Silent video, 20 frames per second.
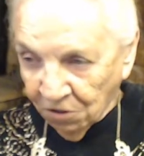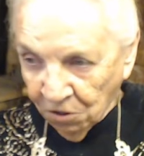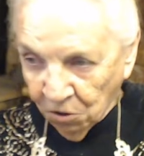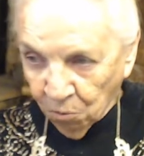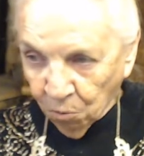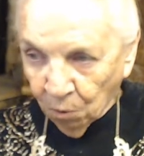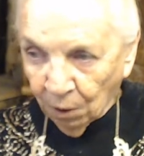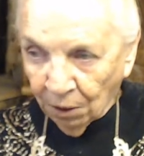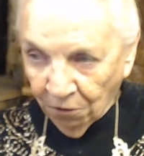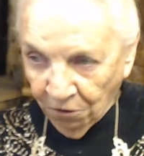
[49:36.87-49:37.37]
is
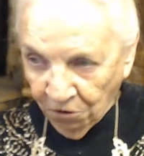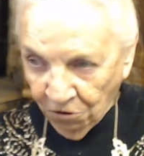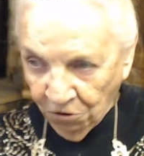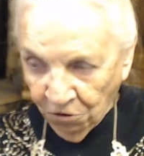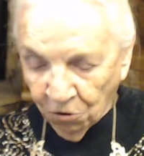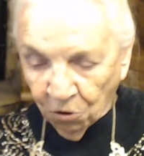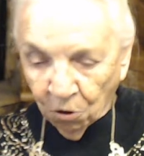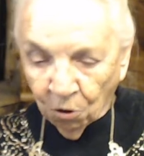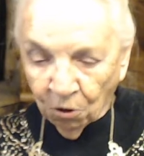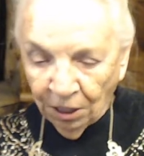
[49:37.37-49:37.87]
where the
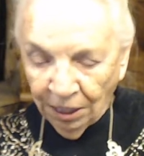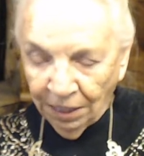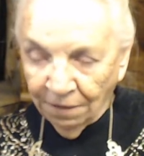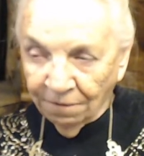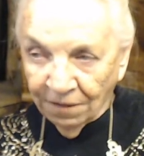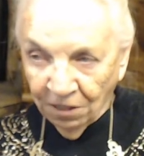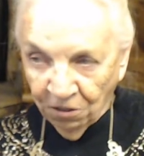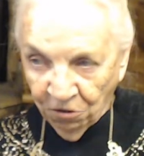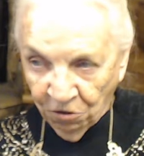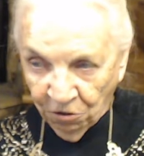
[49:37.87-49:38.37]
story
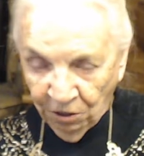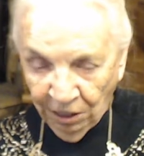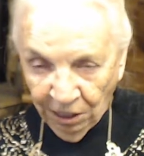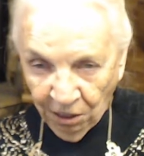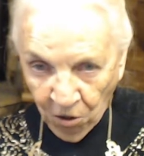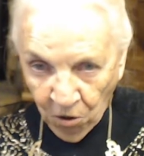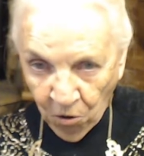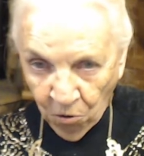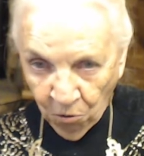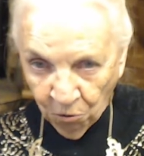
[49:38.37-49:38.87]
eventually
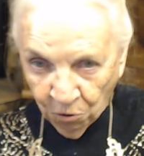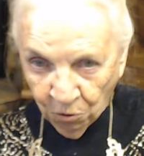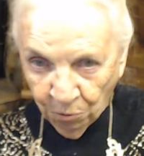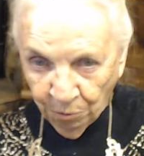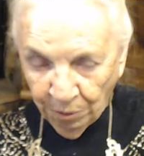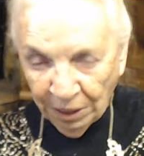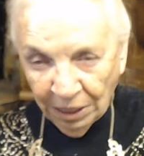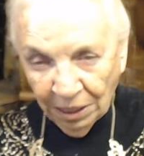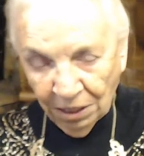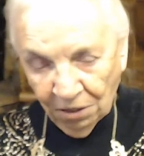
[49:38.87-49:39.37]
goes,
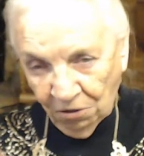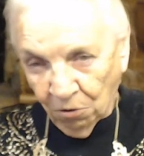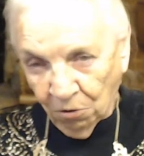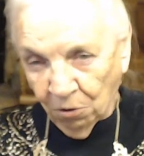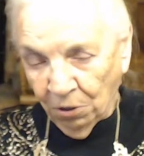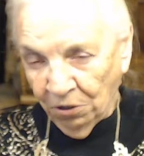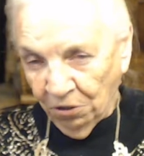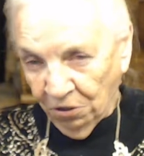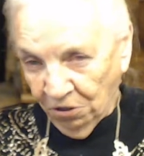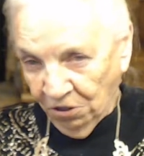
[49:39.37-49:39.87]
but it's
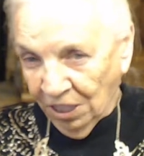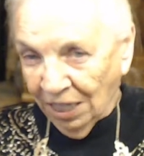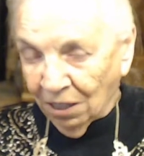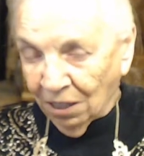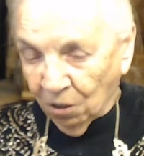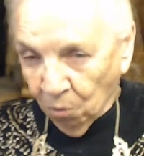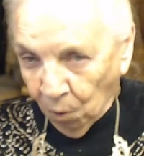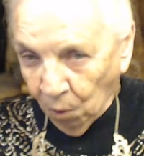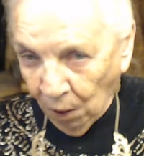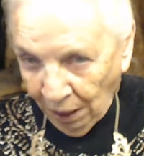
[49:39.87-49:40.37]
going to take
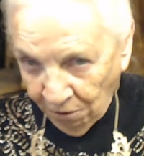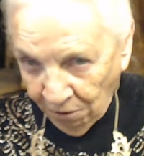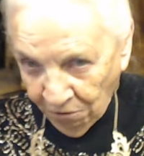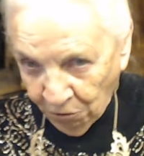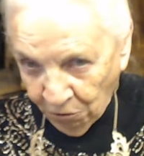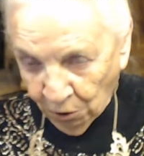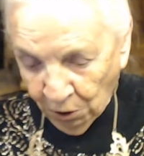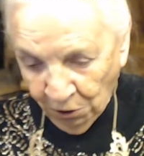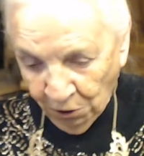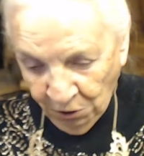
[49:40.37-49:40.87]
a while
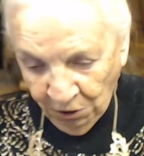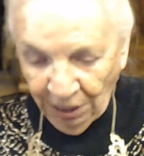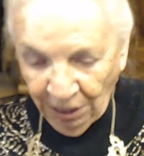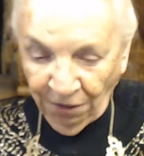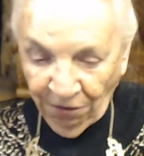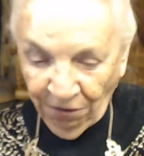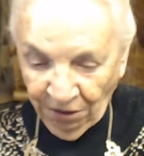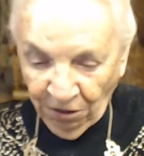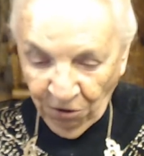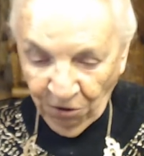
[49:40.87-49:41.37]
for it to
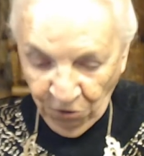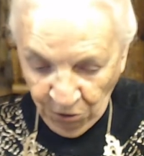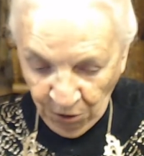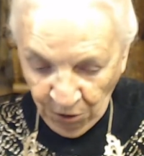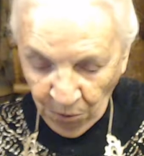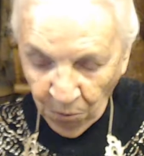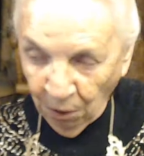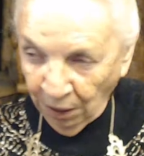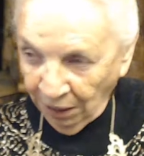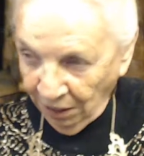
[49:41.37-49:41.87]
get there, so I
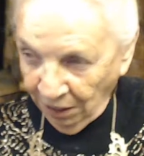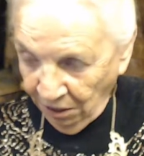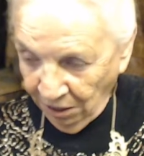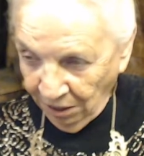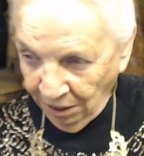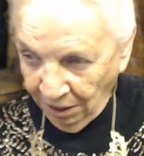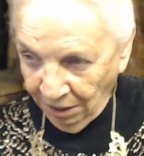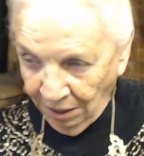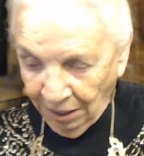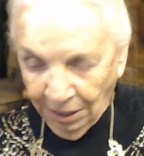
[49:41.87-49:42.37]
wanted to
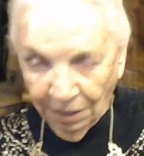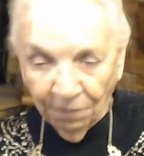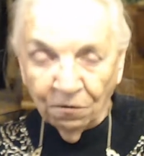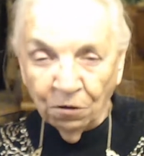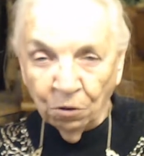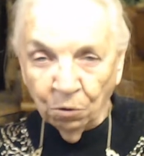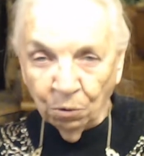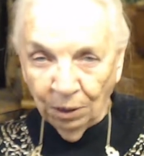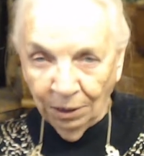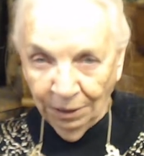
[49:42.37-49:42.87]
give
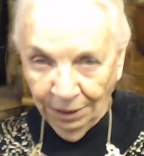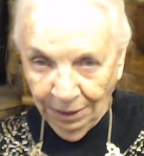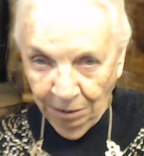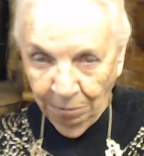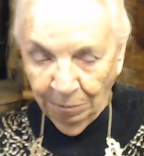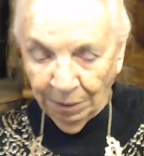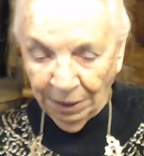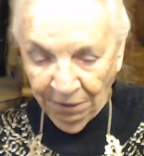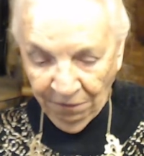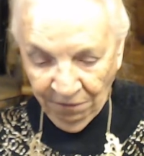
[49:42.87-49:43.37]
you a little
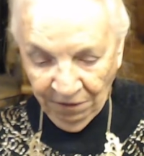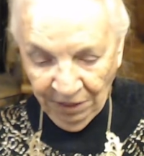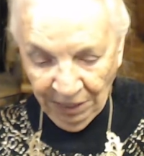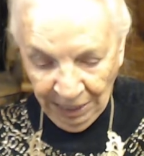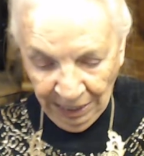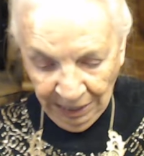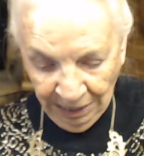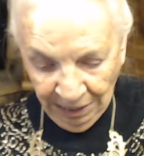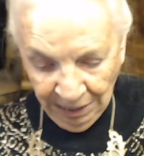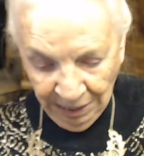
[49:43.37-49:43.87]
bit of the
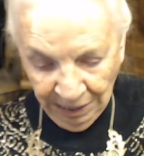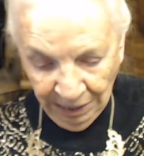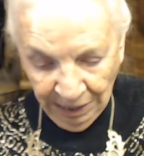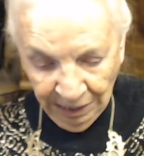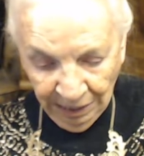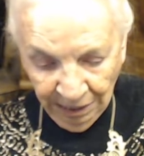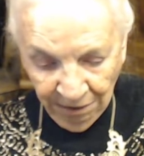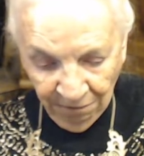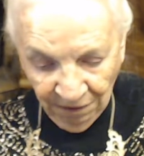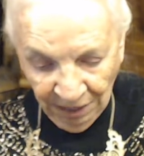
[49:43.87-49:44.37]
ending
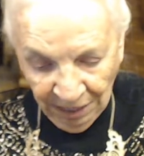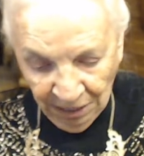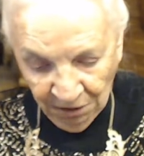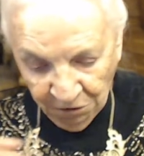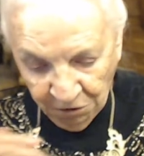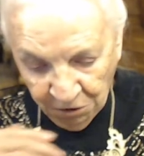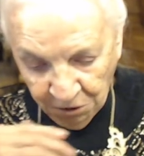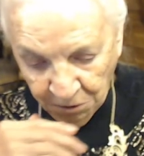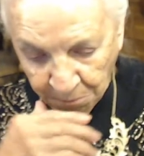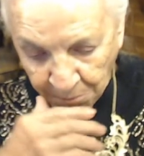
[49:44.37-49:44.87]
in
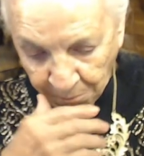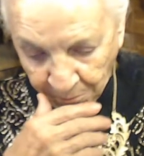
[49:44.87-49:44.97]
advance.